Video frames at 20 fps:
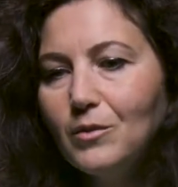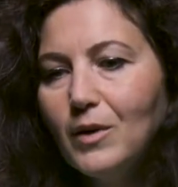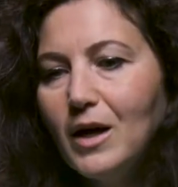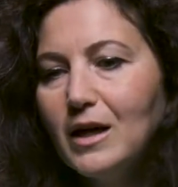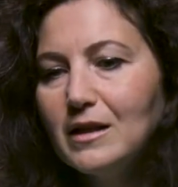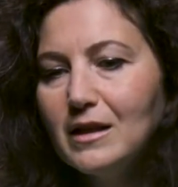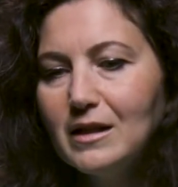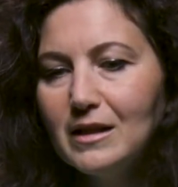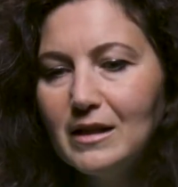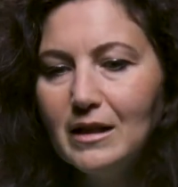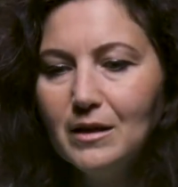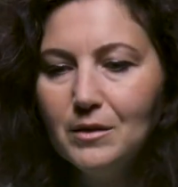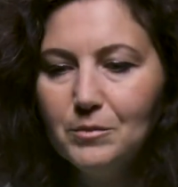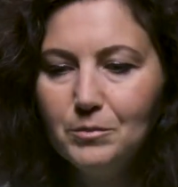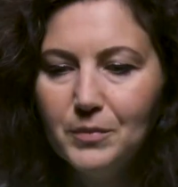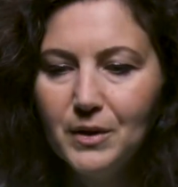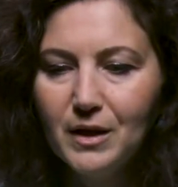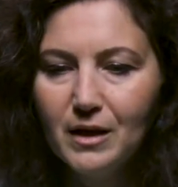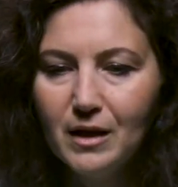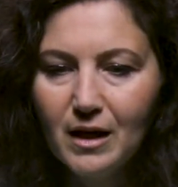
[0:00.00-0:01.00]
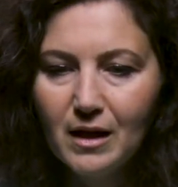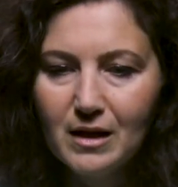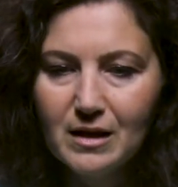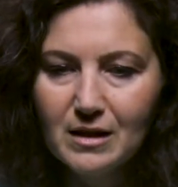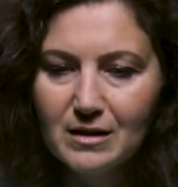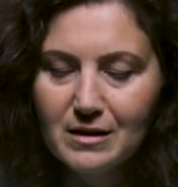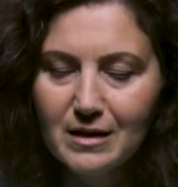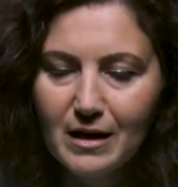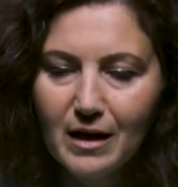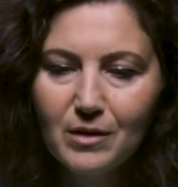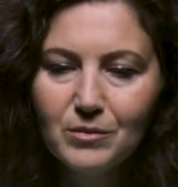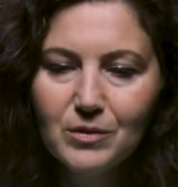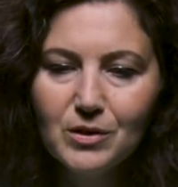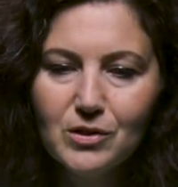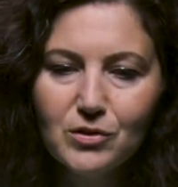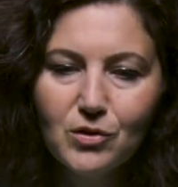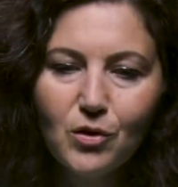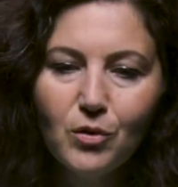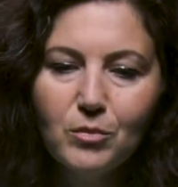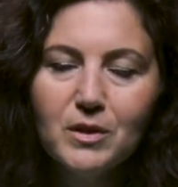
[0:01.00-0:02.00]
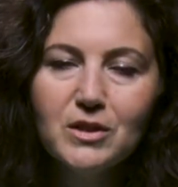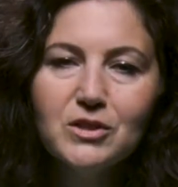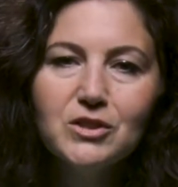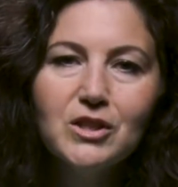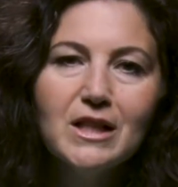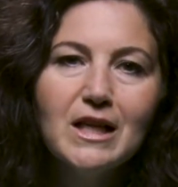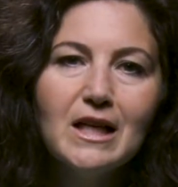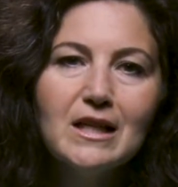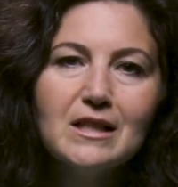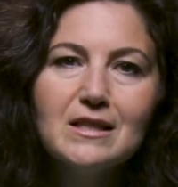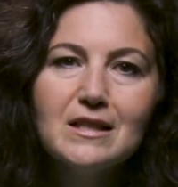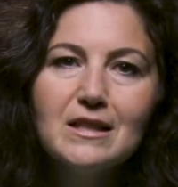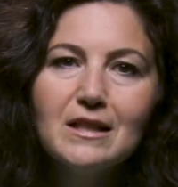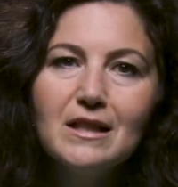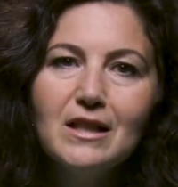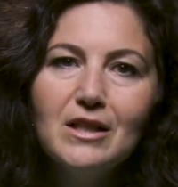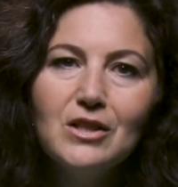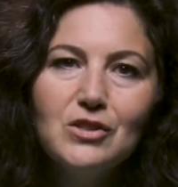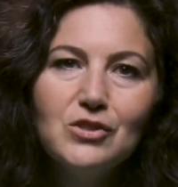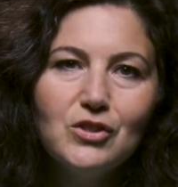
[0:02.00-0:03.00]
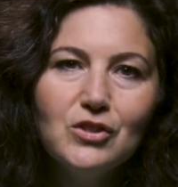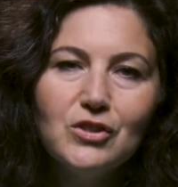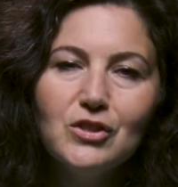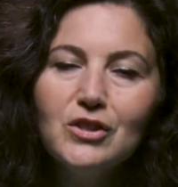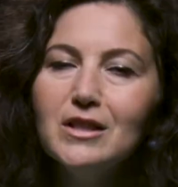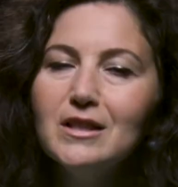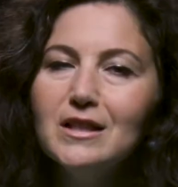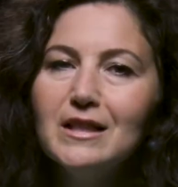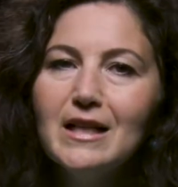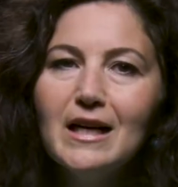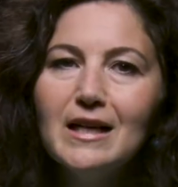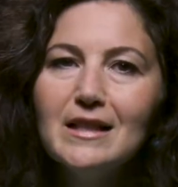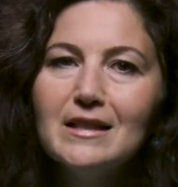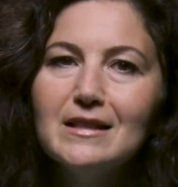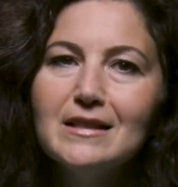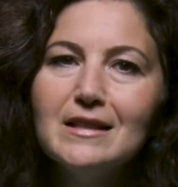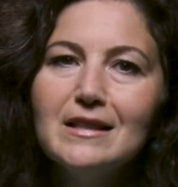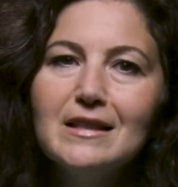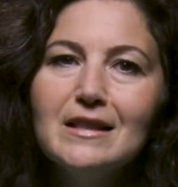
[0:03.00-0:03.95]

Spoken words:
a while, I think because I was so much against it, he just could not